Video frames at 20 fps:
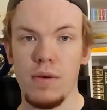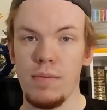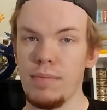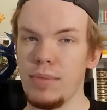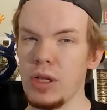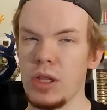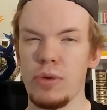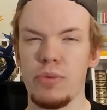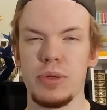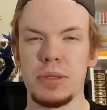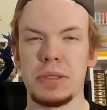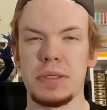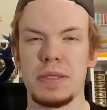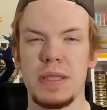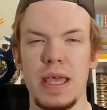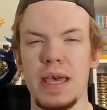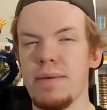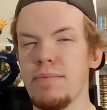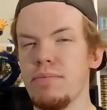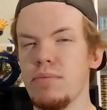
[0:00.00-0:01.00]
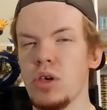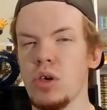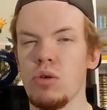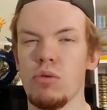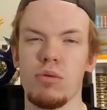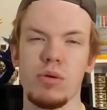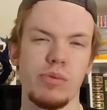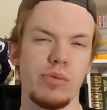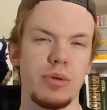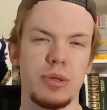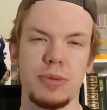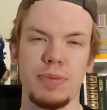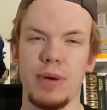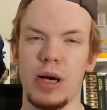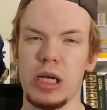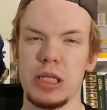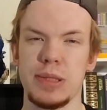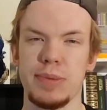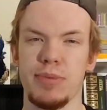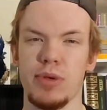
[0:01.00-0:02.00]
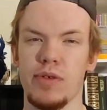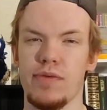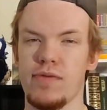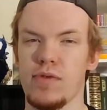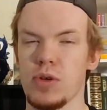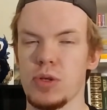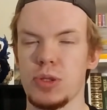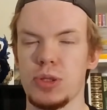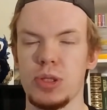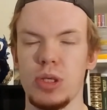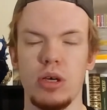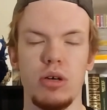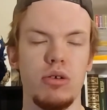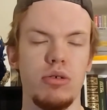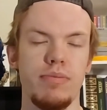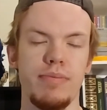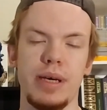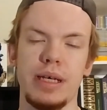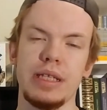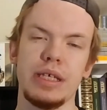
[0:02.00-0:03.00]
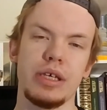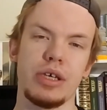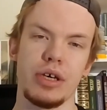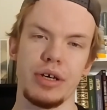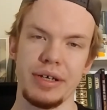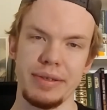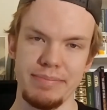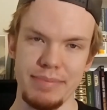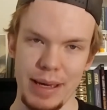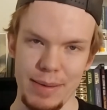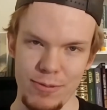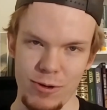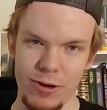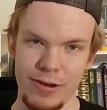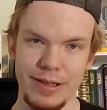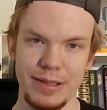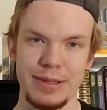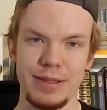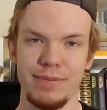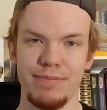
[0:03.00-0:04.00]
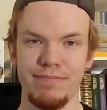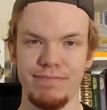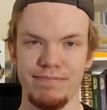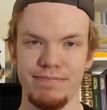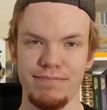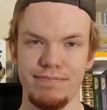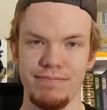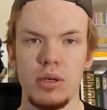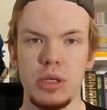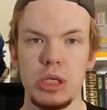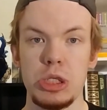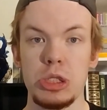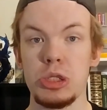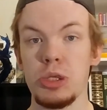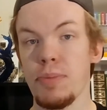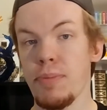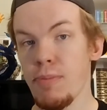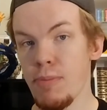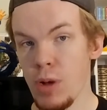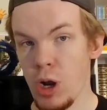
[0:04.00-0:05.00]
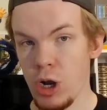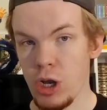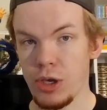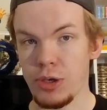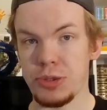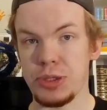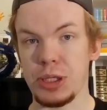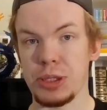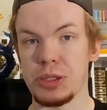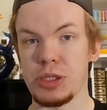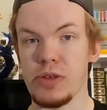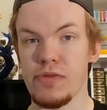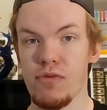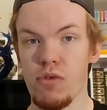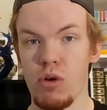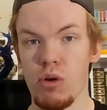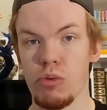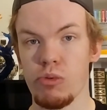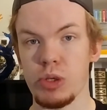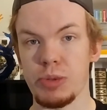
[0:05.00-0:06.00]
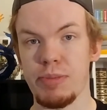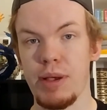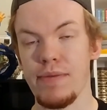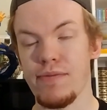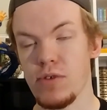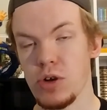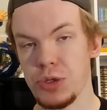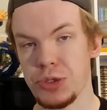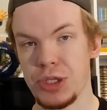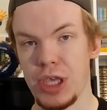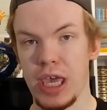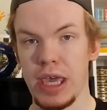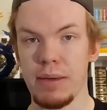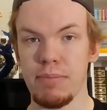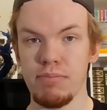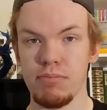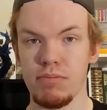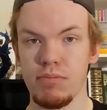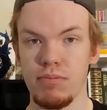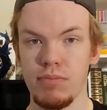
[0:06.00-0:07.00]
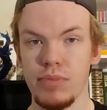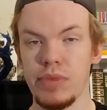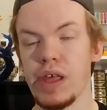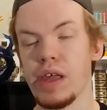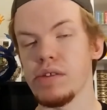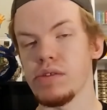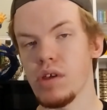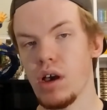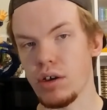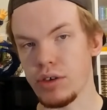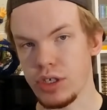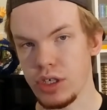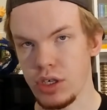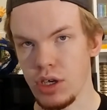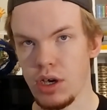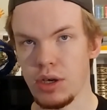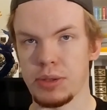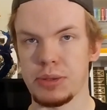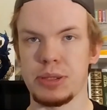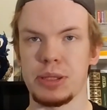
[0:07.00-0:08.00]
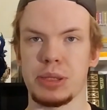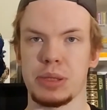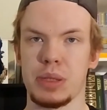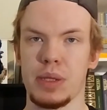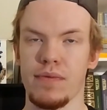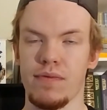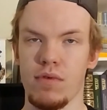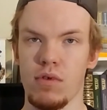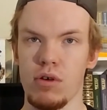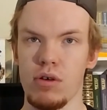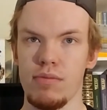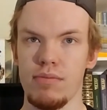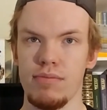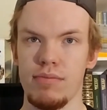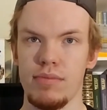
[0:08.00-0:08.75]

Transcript: but it was them who were responsible for so many good memories. Super Mario sixty-four was my first game, then Donkey Kong sixty-four,